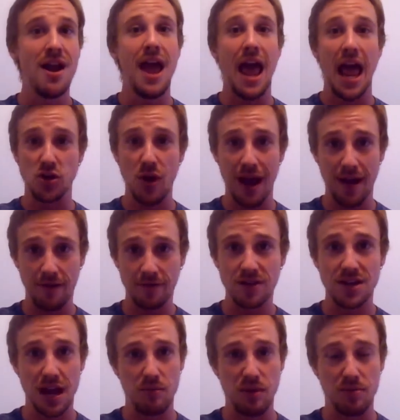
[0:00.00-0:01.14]
and you have to
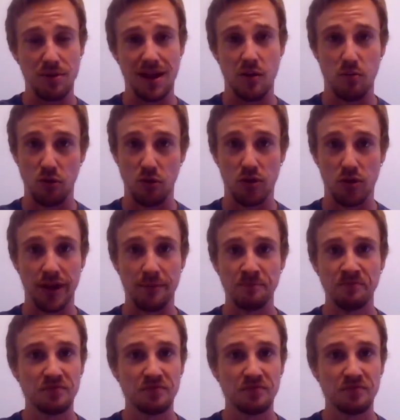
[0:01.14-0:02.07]
take people out brutally.